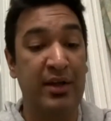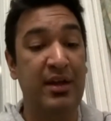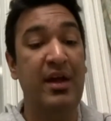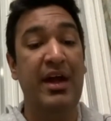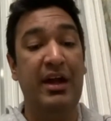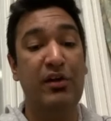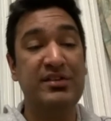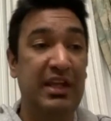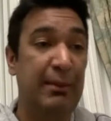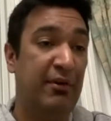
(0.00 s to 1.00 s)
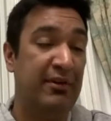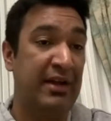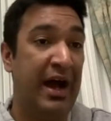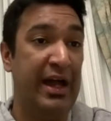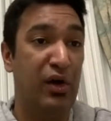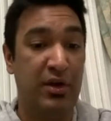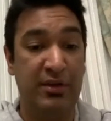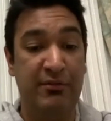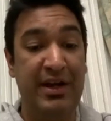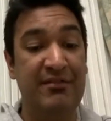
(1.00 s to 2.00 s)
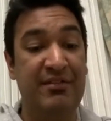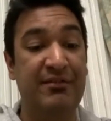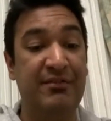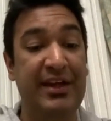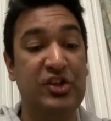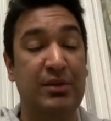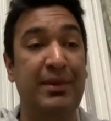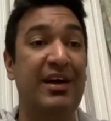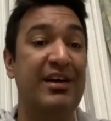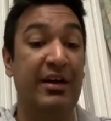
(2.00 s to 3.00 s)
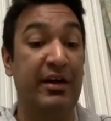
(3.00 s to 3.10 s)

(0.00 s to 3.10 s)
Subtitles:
And also keep an eye out on the rate of inflation, because